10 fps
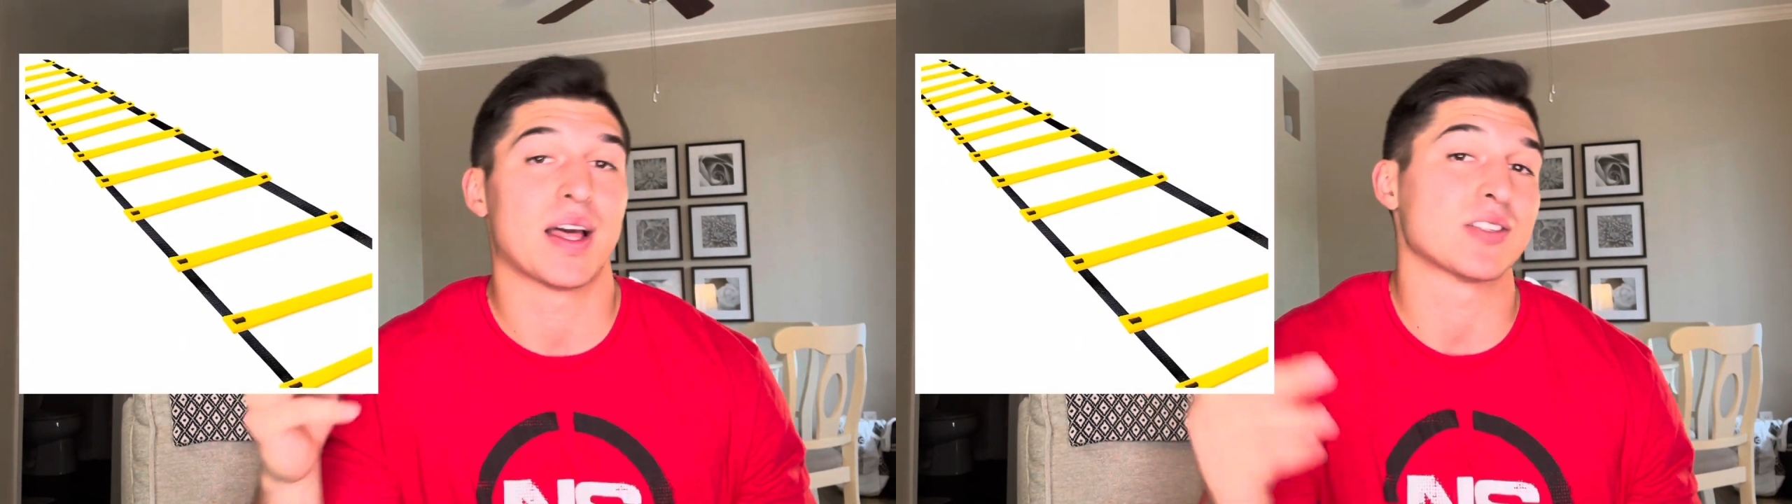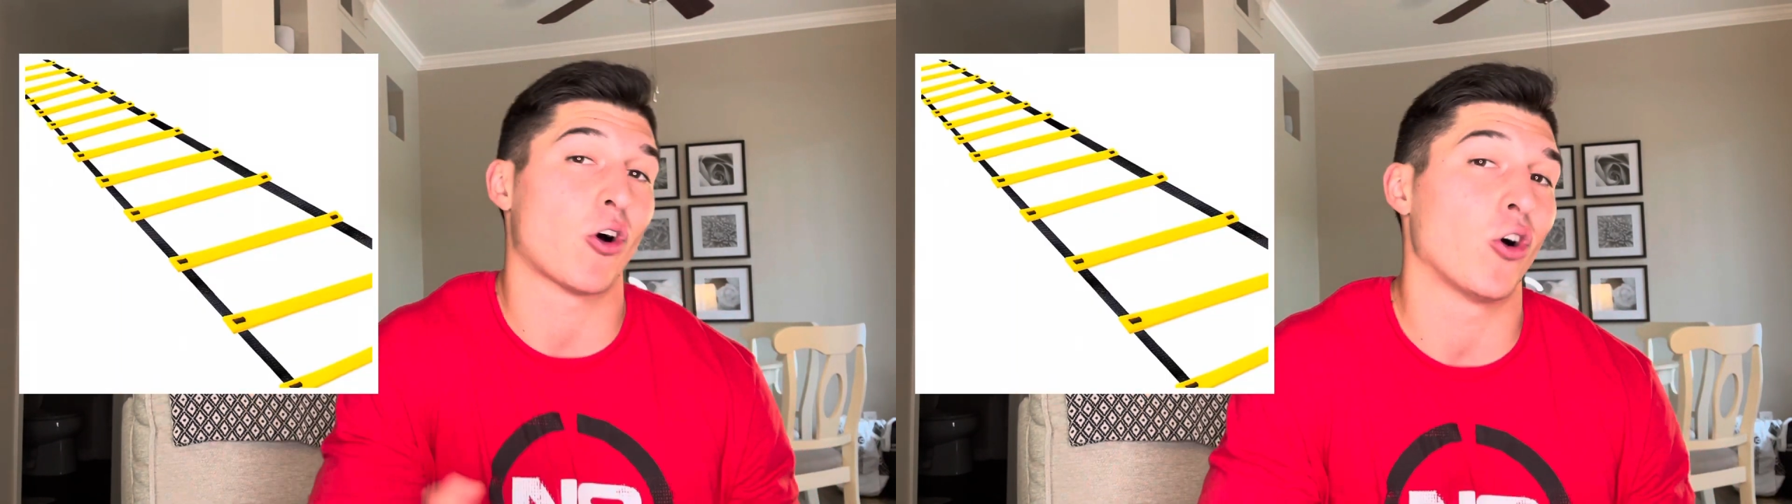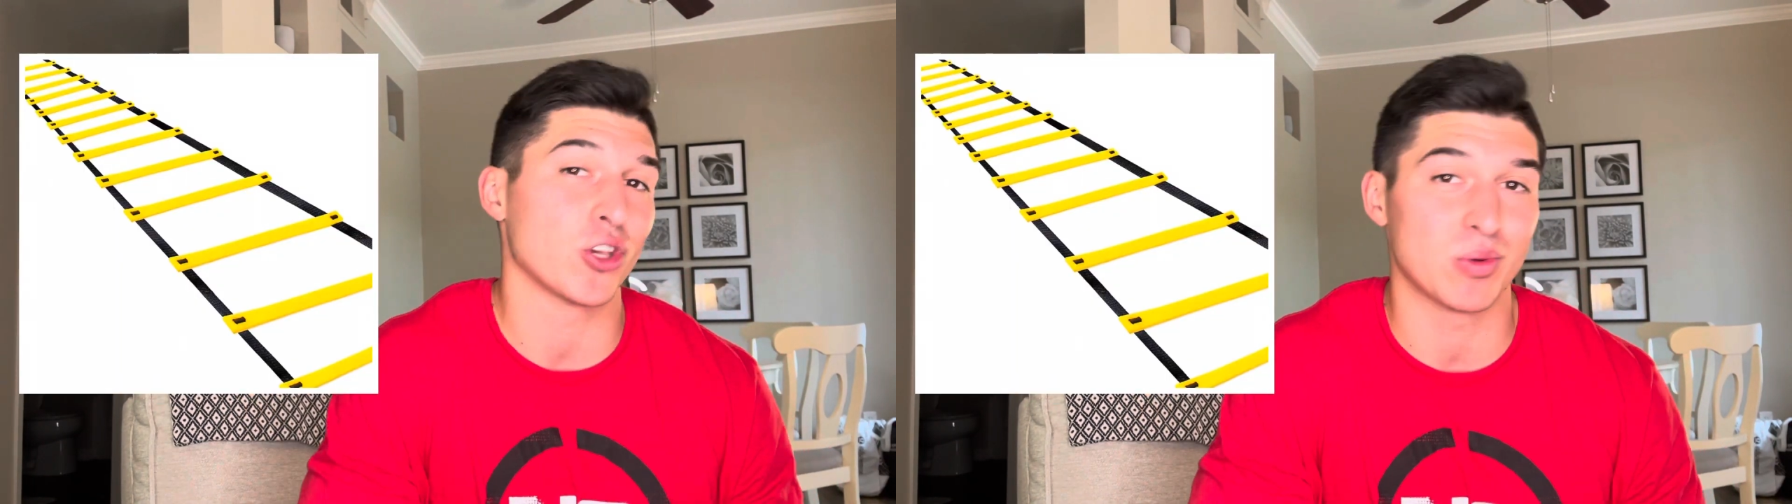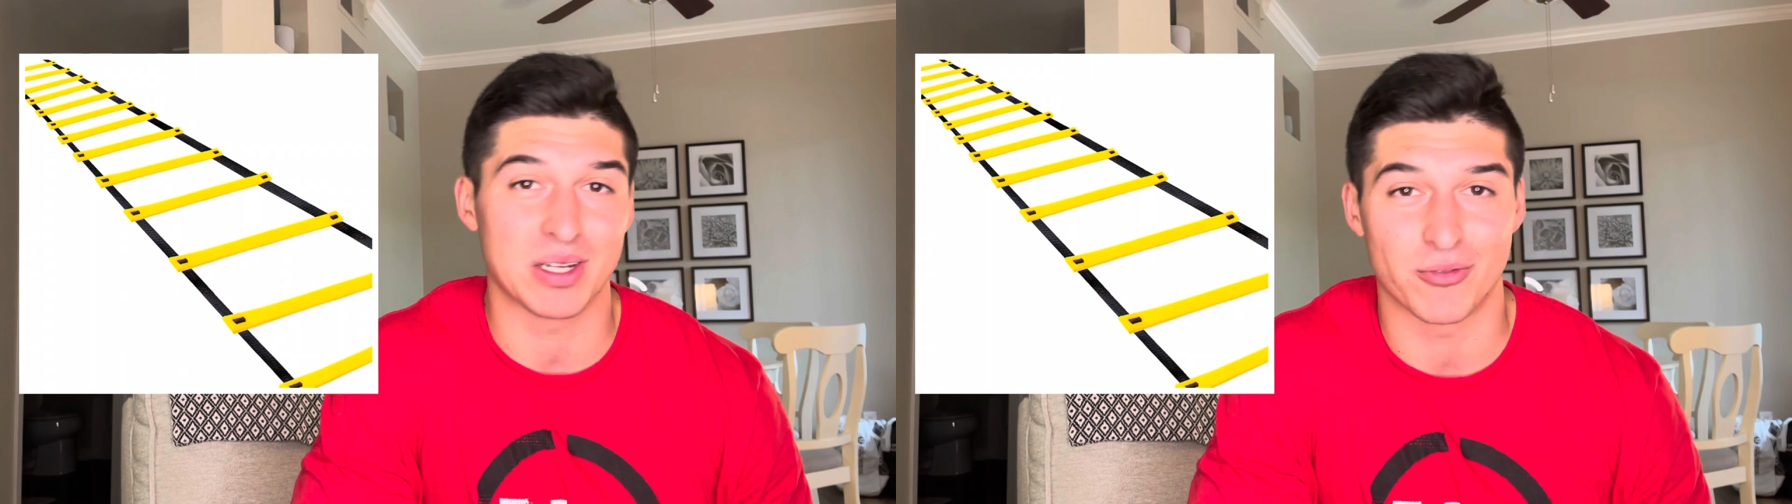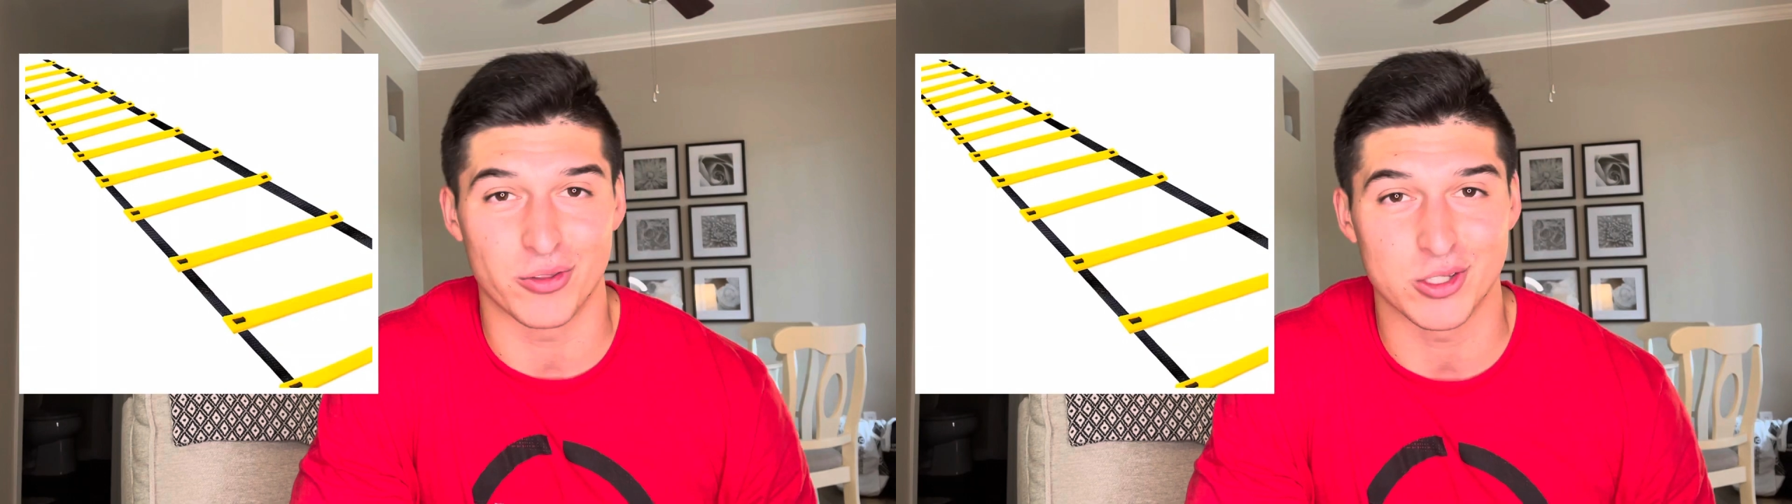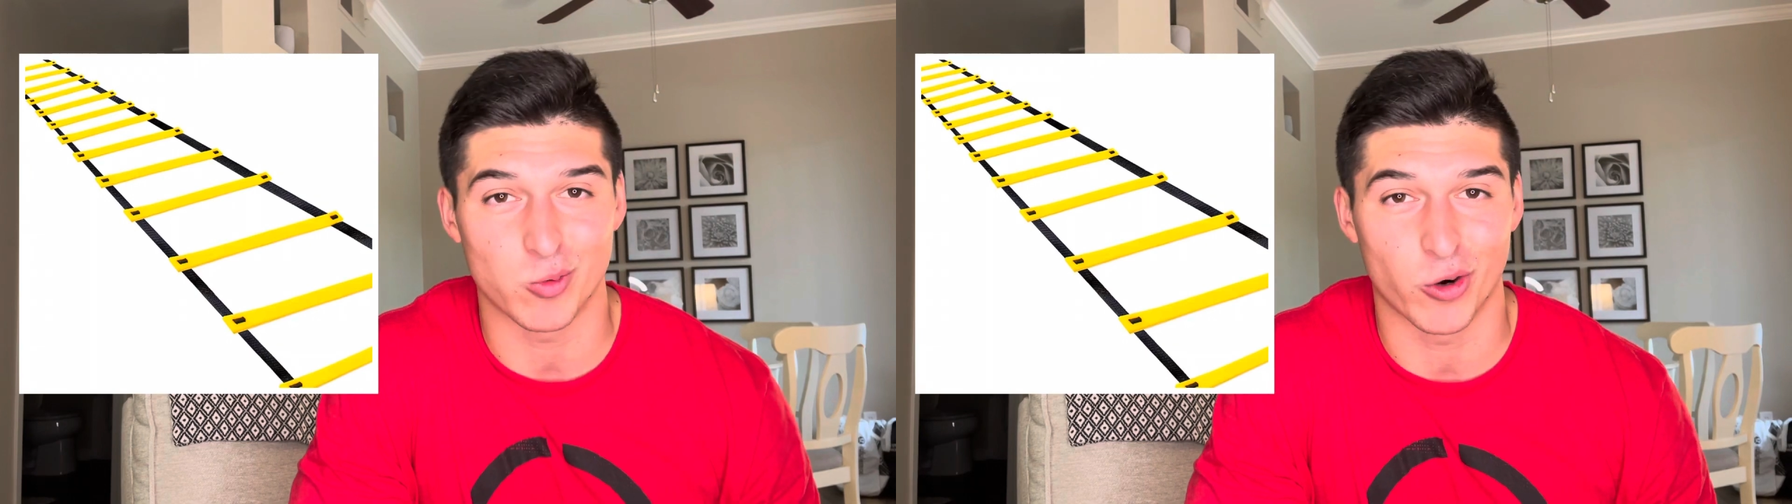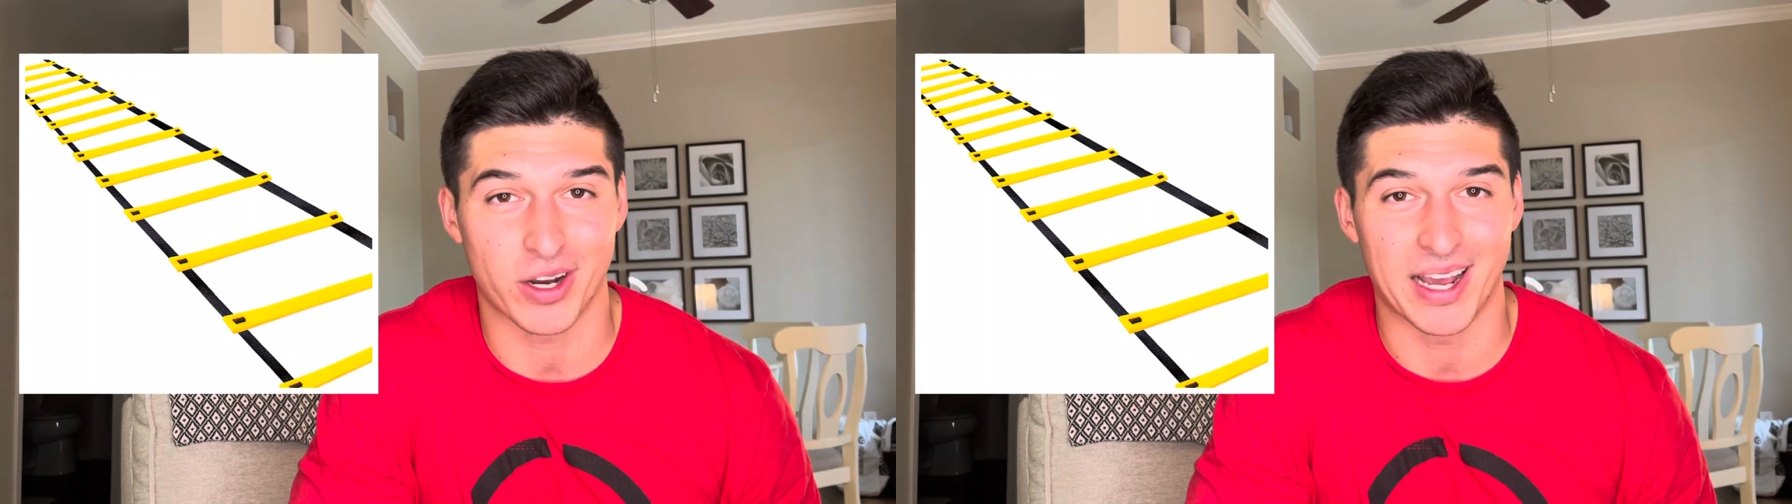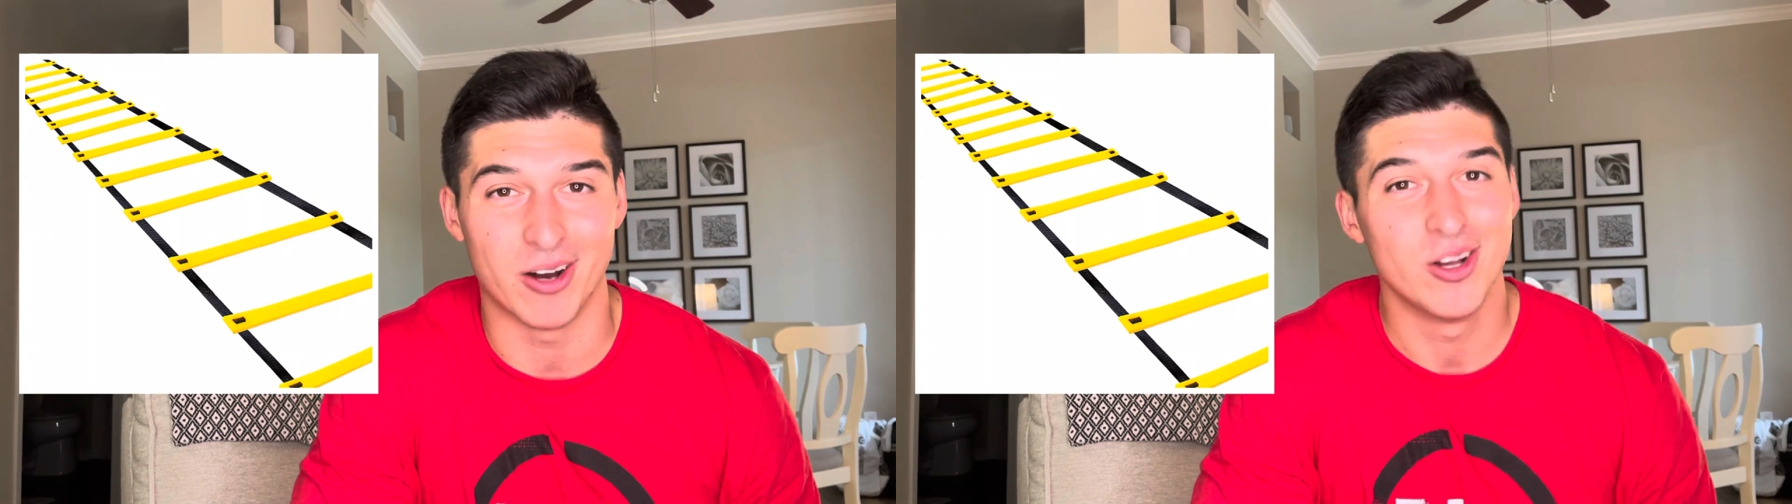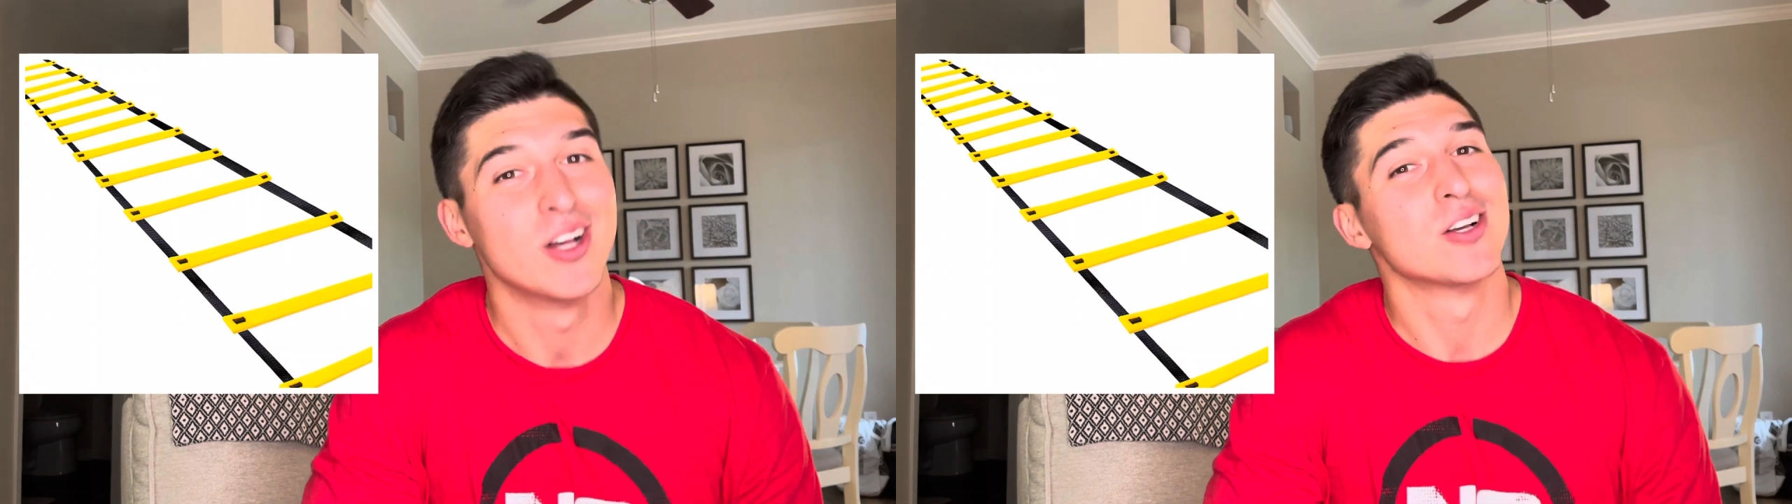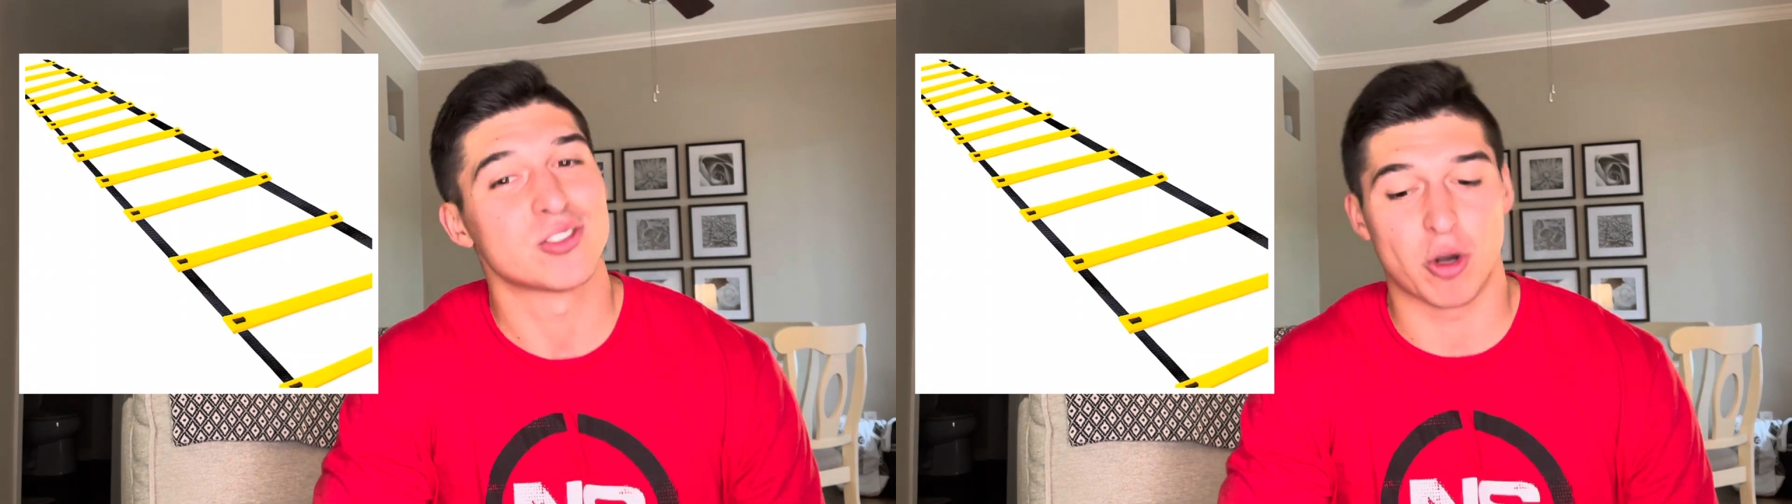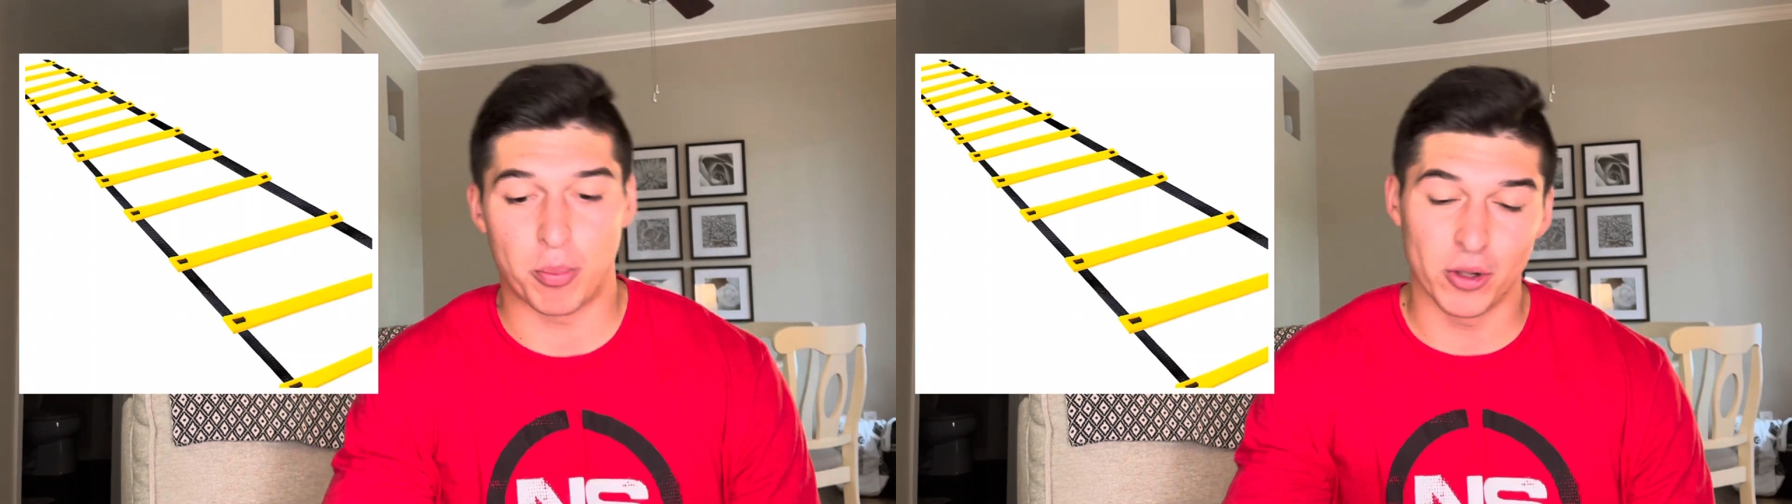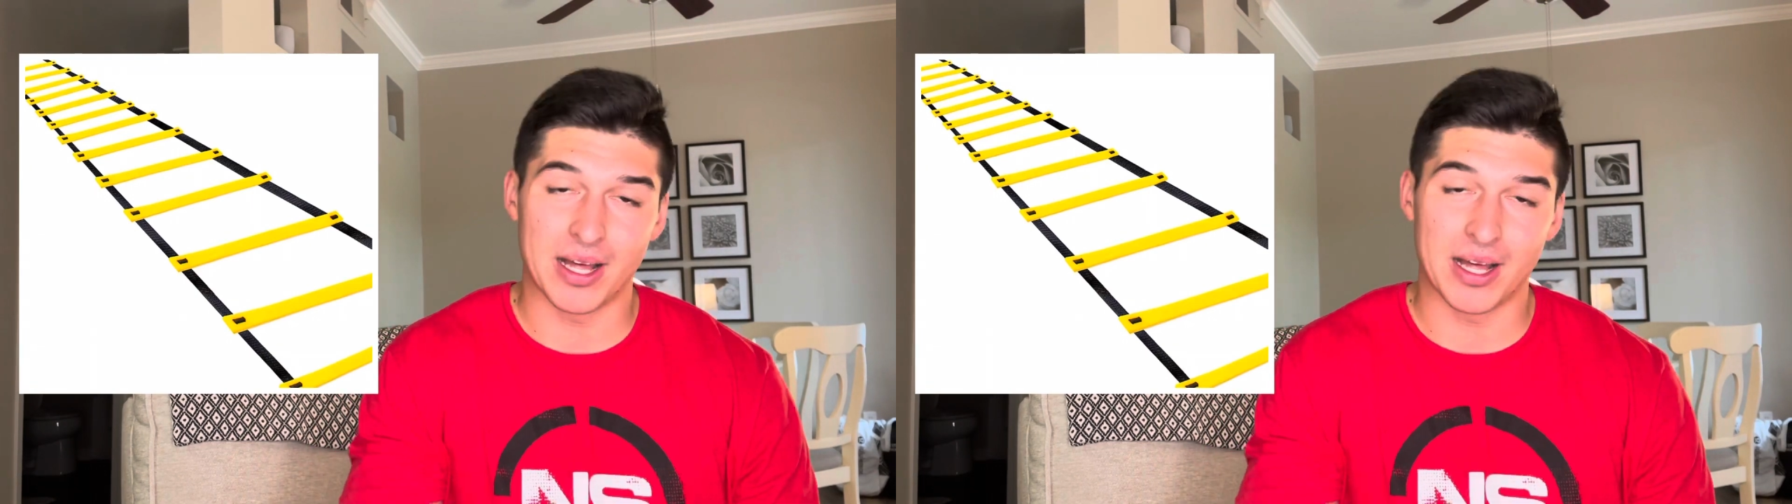that's all you need for this workout. So pull